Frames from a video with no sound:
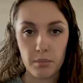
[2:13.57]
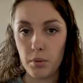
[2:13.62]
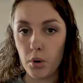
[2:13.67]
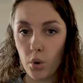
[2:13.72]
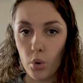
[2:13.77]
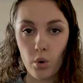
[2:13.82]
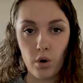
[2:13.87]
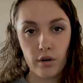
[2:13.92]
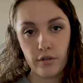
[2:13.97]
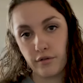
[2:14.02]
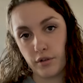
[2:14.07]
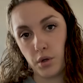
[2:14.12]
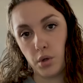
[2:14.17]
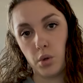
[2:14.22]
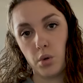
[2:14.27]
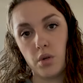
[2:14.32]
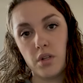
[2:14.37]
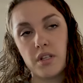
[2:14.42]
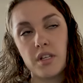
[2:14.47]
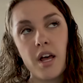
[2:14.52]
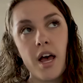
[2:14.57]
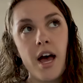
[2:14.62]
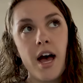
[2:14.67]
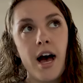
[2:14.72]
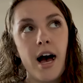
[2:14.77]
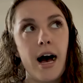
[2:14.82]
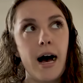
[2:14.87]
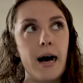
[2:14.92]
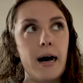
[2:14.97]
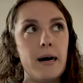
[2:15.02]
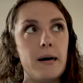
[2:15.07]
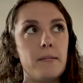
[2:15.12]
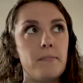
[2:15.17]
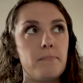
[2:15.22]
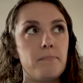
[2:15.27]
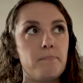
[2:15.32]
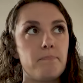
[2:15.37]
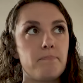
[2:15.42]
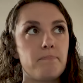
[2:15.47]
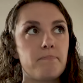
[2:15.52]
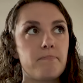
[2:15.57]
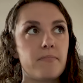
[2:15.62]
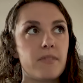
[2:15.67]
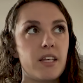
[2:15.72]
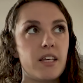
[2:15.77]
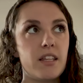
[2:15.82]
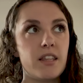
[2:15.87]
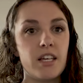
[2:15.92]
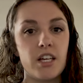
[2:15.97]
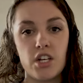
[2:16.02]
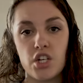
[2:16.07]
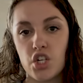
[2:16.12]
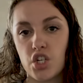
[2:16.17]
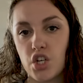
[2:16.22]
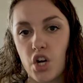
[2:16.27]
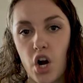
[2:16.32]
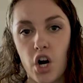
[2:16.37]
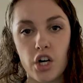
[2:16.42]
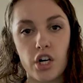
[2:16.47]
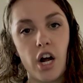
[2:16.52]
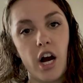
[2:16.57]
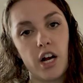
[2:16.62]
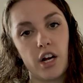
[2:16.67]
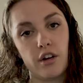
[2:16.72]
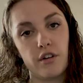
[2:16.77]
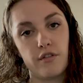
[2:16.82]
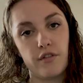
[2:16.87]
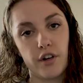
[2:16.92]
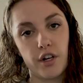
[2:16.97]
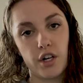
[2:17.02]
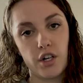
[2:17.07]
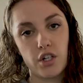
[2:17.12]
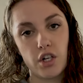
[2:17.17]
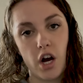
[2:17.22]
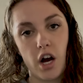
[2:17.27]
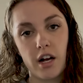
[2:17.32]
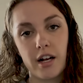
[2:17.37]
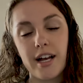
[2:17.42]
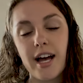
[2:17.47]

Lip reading: poor foods that just are not good for your dog.